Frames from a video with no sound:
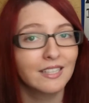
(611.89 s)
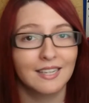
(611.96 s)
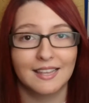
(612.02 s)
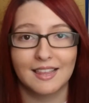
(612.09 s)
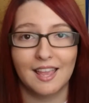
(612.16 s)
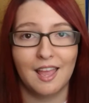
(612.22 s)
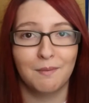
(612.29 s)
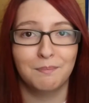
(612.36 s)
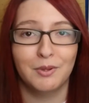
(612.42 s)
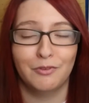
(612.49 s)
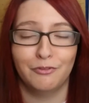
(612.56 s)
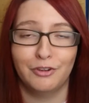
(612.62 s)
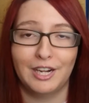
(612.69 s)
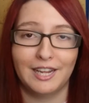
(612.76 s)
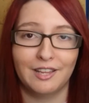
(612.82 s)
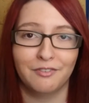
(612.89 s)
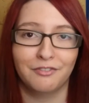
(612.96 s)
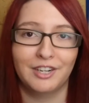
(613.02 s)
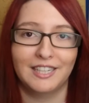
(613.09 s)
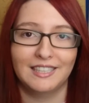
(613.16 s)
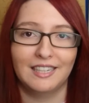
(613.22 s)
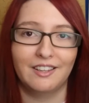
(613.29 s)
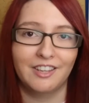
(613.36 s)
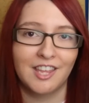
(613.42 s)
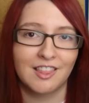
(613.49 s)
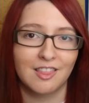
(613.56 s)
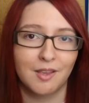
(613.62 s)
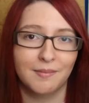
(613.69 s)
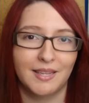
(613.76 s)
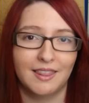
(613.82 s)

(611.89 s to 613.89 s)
because I have been really, really liking them,